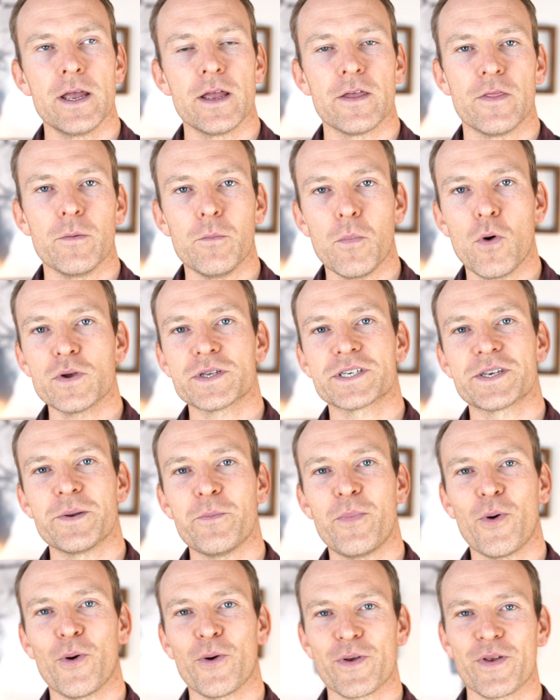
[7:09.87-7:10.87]
The most
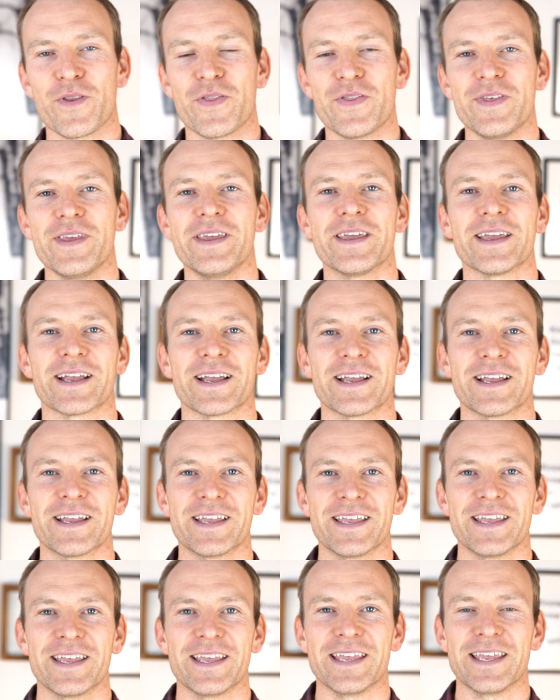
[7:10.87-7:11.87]
important thing
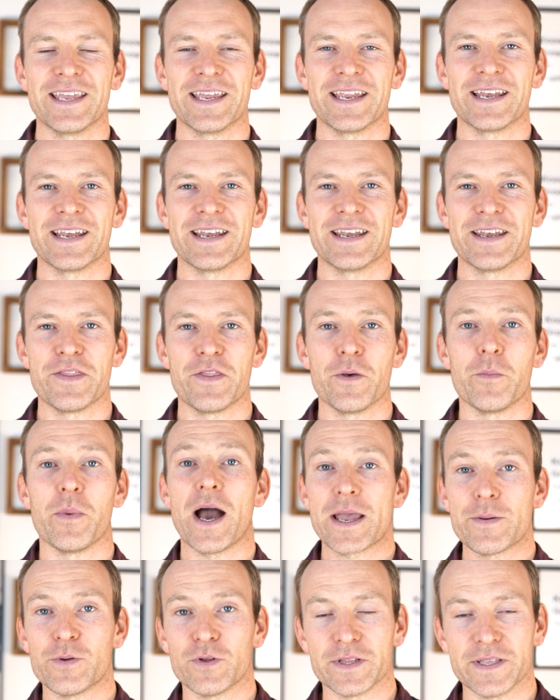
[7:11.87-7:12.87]
in the
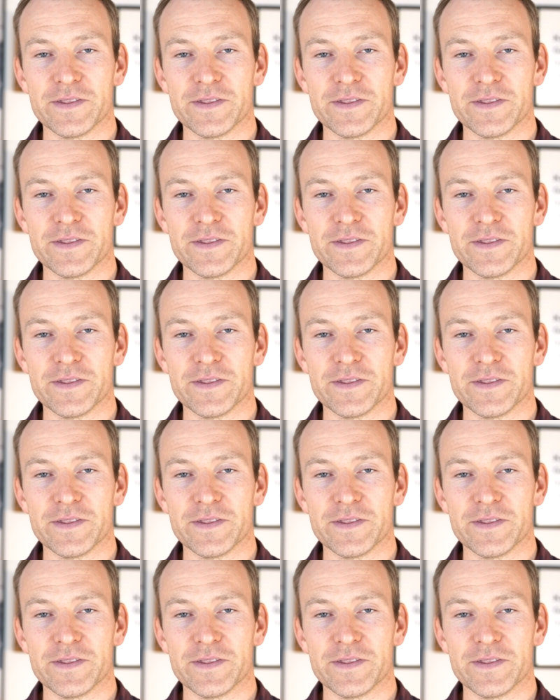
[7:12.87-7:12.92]
Bible,